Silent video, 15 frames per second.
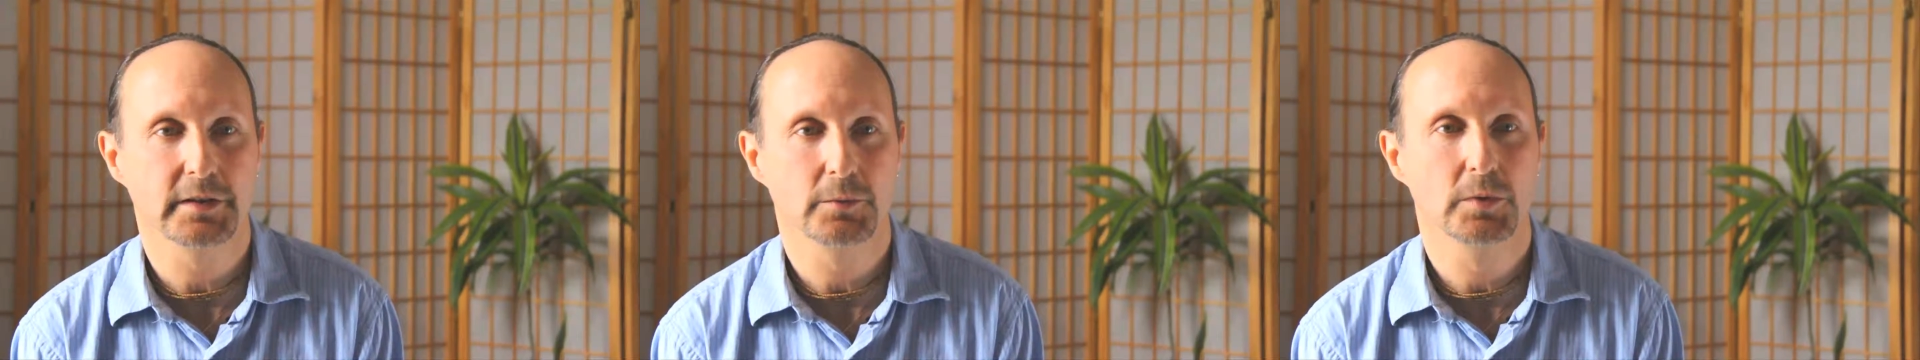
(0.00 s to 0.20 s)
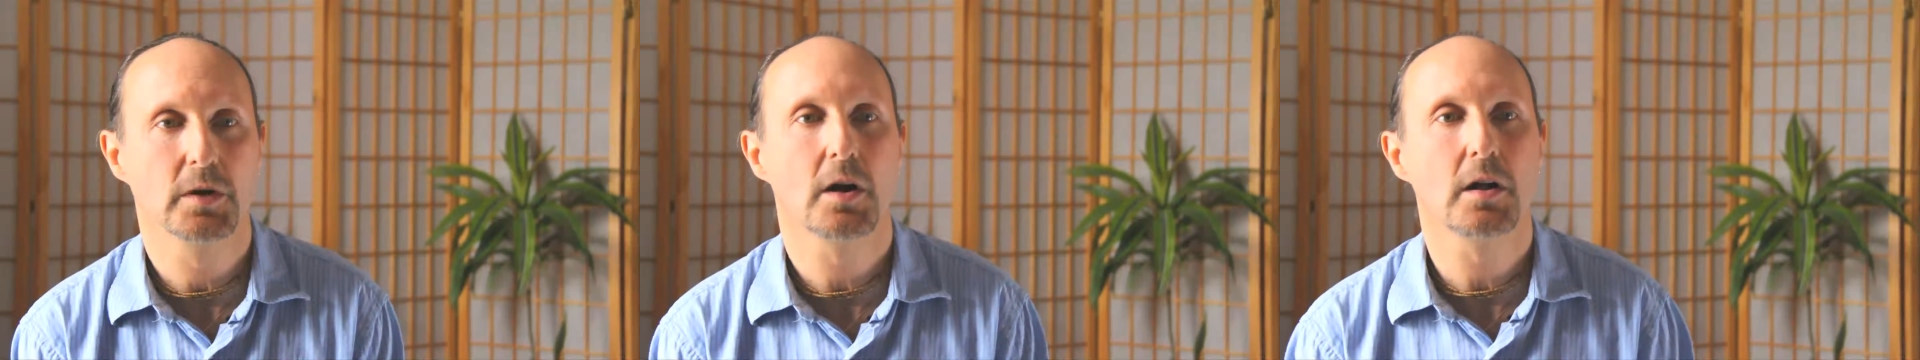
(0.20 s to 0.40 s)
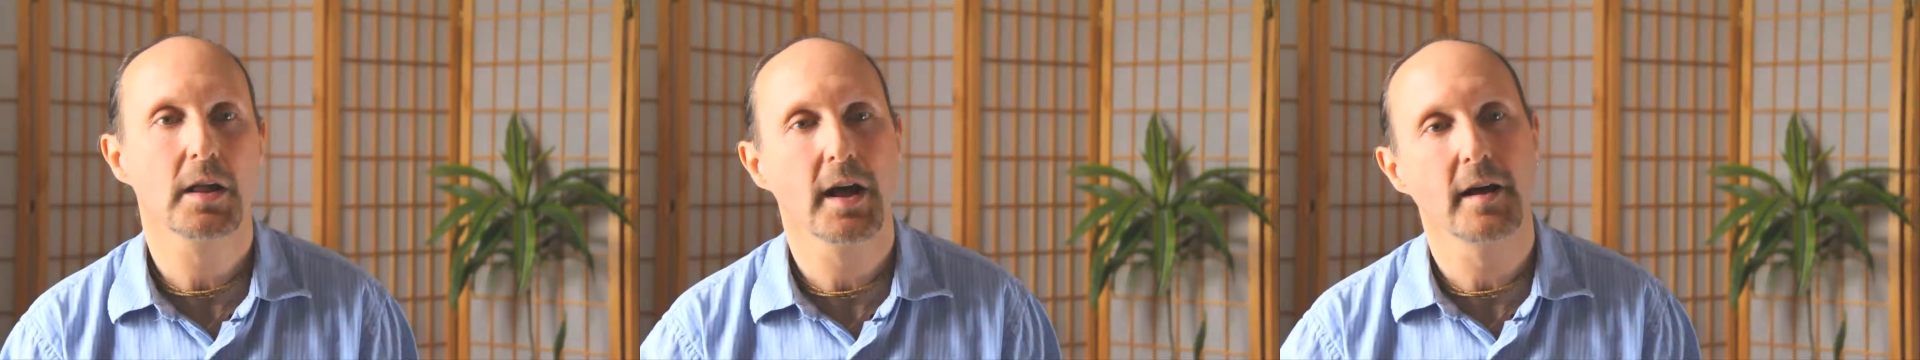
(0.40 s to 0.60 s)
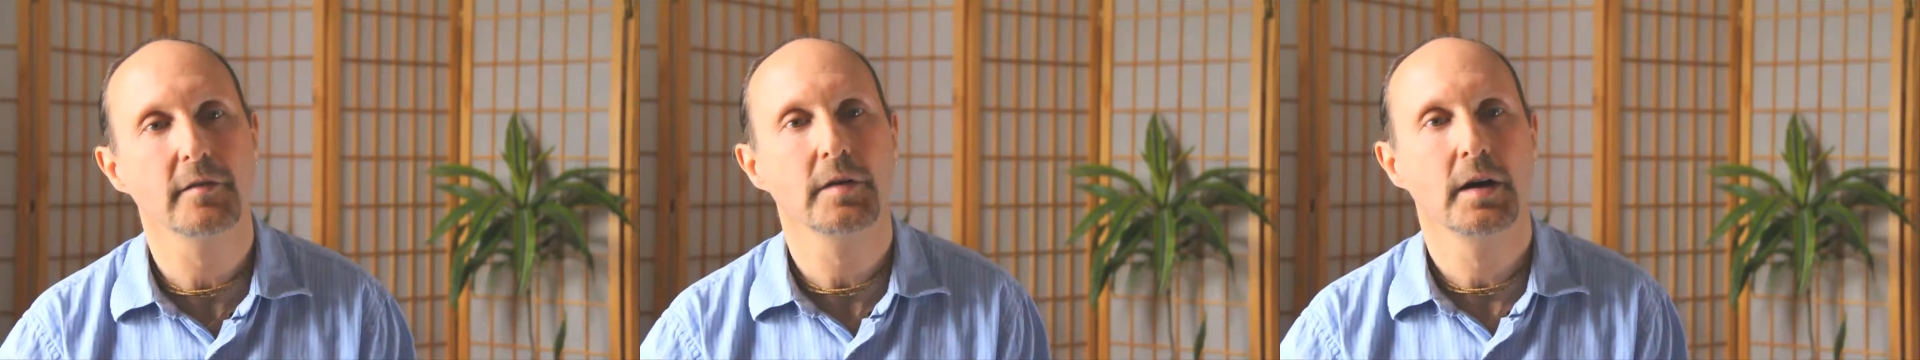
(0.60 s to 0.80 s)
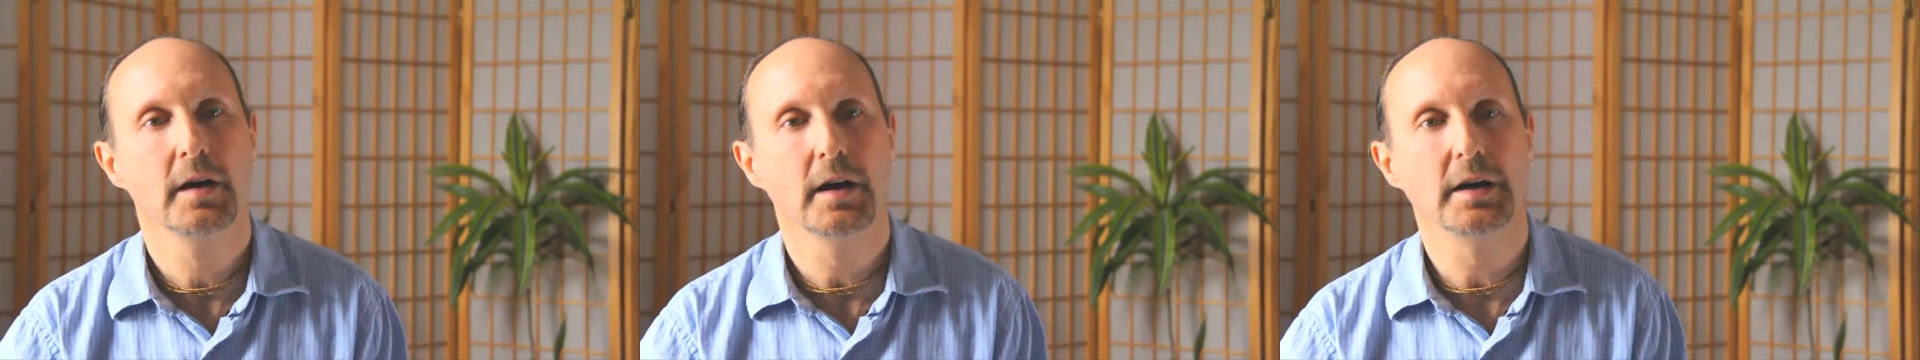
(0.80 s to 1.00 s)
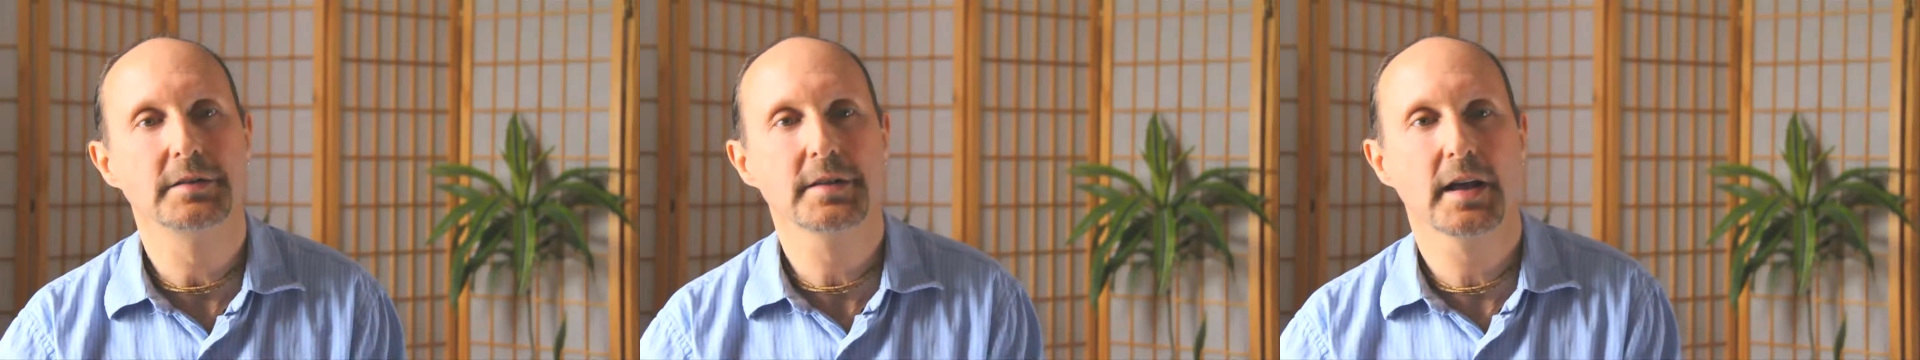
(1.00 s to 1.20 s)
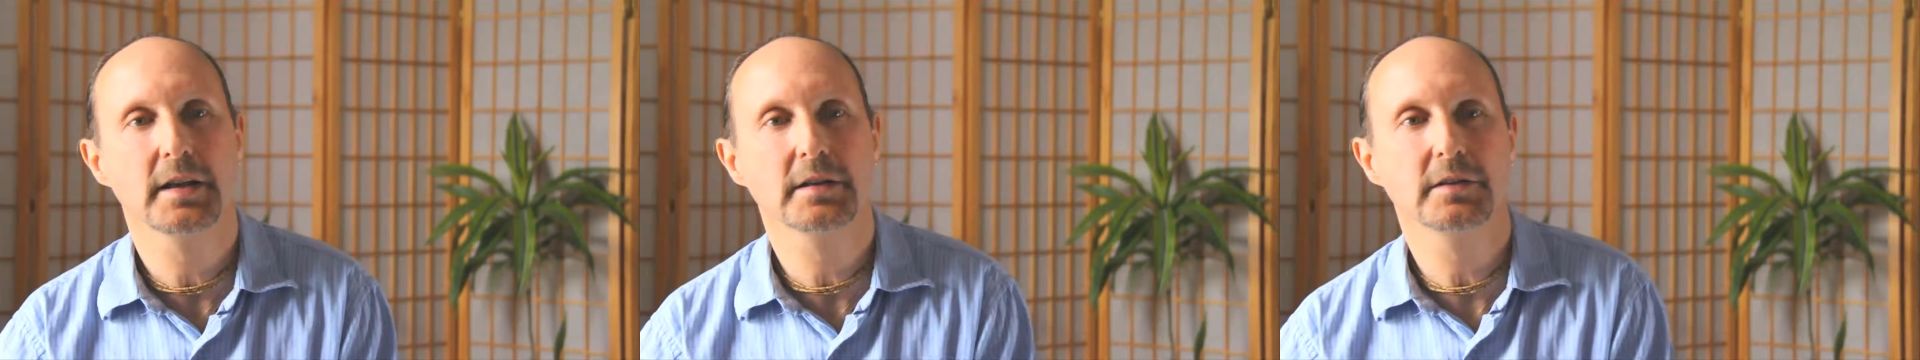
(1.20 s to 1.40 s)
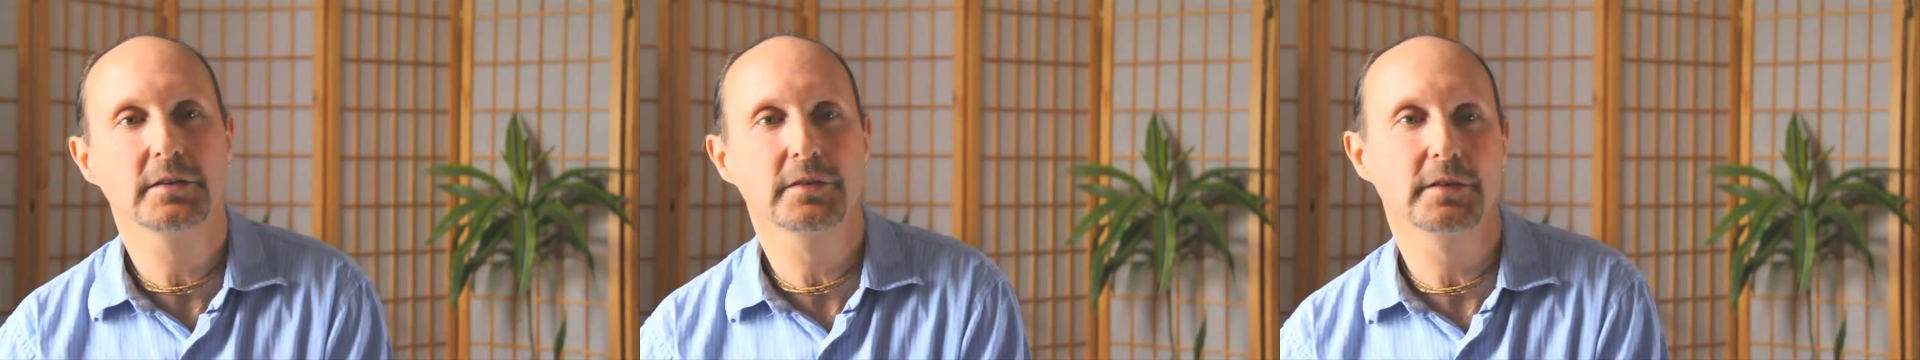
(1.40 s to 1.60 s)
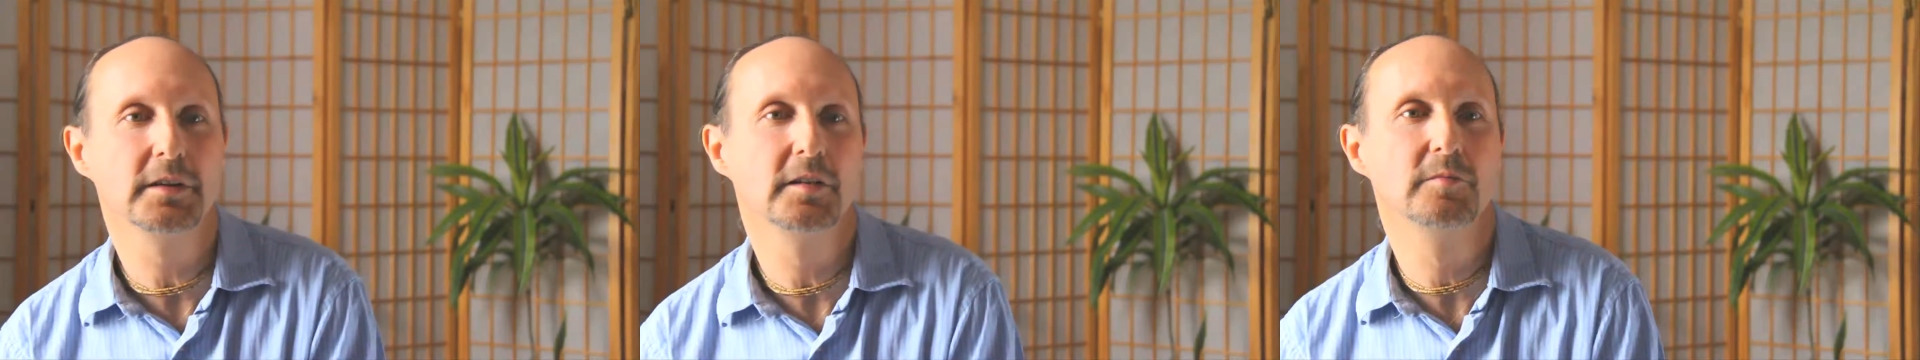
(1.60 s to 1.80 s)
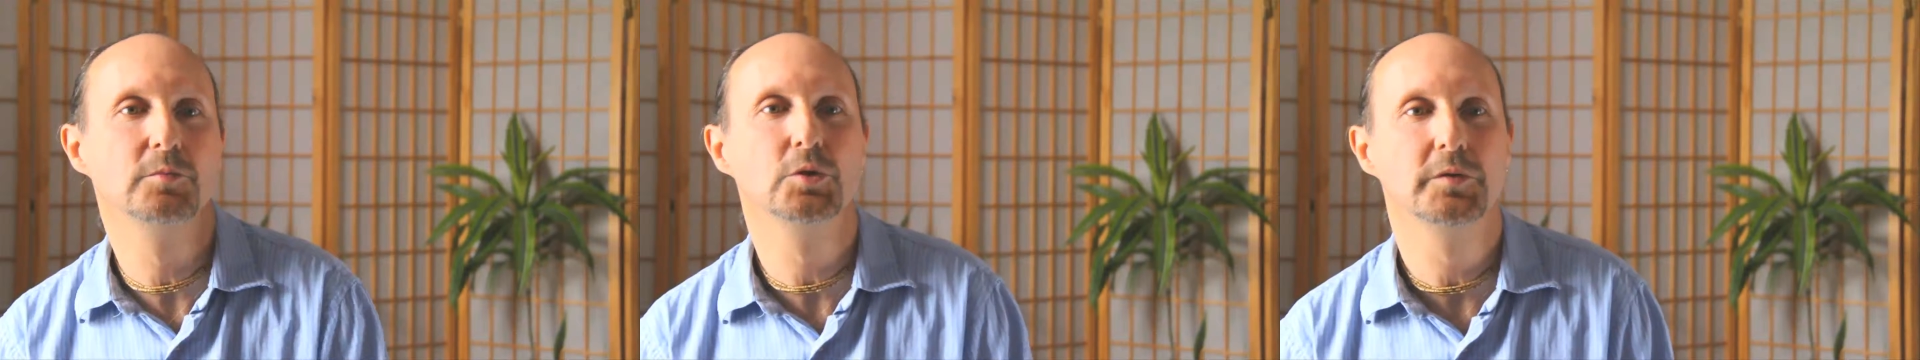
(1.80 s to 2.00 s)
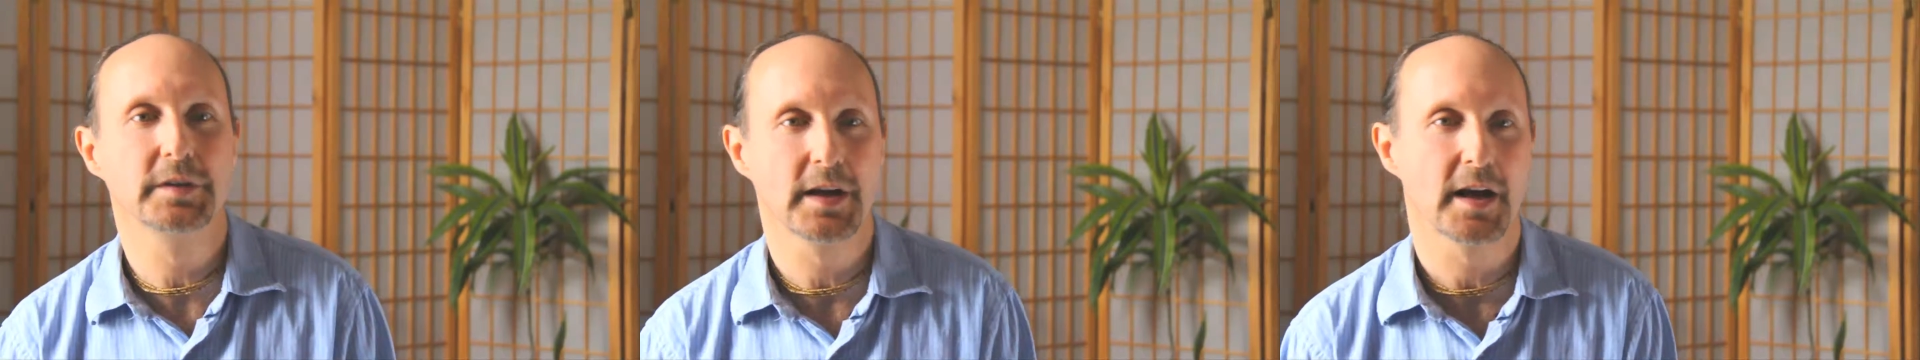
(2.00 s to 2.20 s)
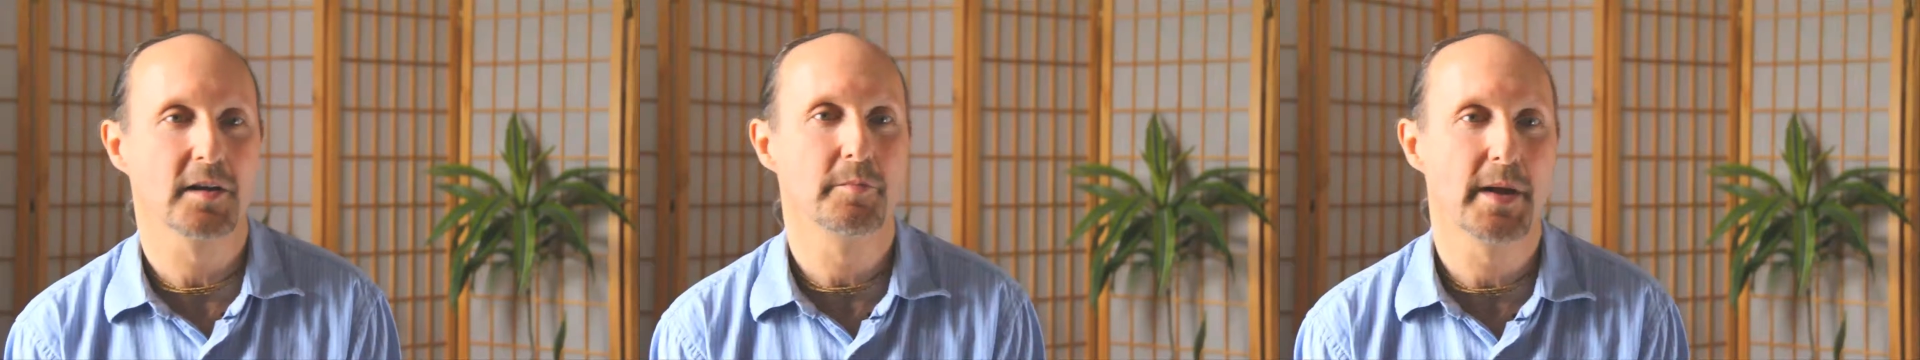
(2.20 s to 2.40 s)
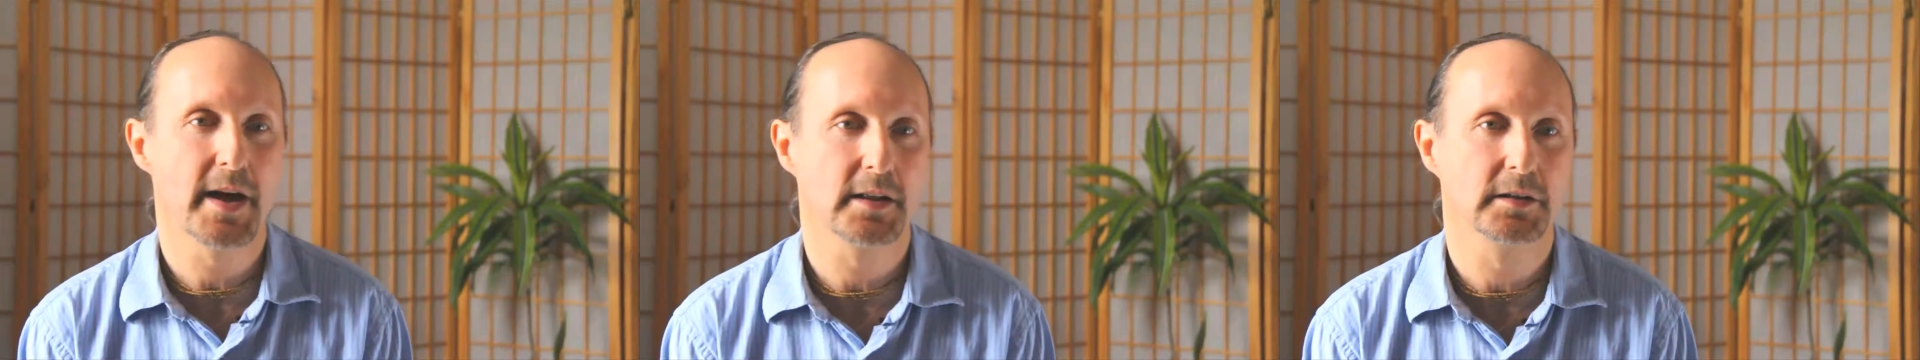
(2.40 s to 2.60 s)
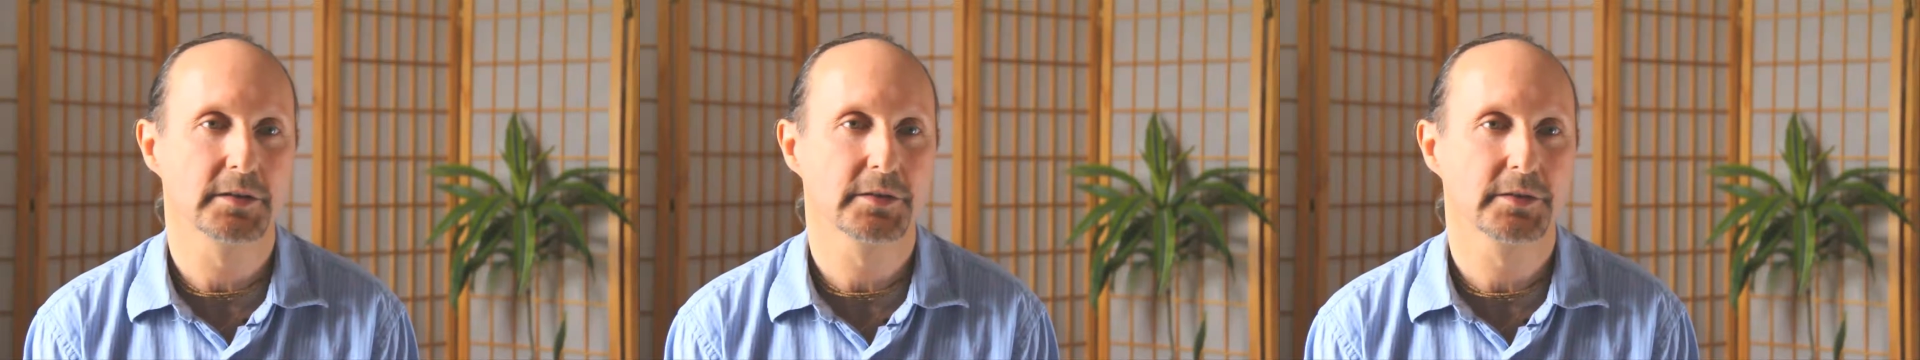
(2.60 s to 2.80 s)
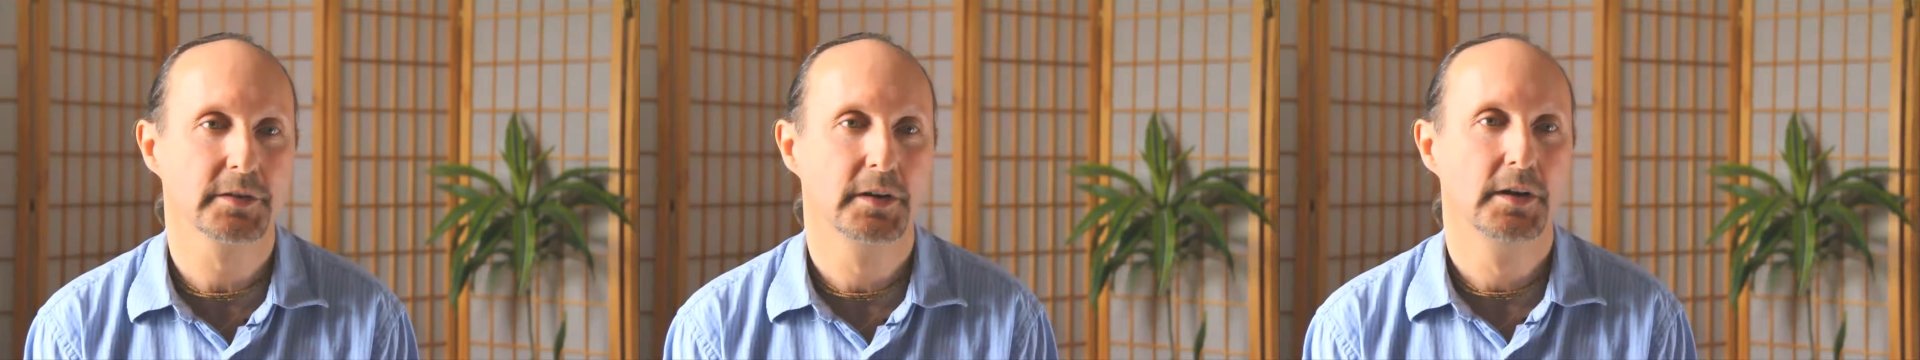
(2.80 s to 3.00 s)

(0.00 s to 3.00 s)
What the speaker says: We all have a tendency of moving out of balance.